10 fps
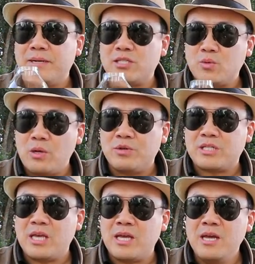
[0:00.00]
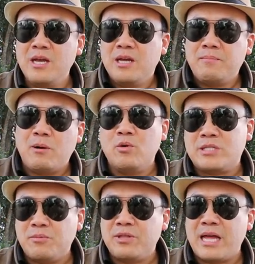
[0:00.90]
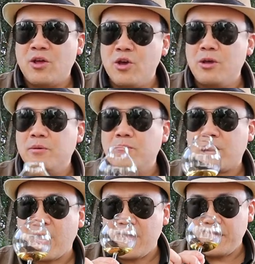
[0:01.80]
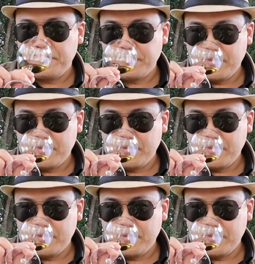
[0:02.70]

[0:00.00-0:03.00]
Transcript: but a sweet whiskey, but with some of that herbal bouquet.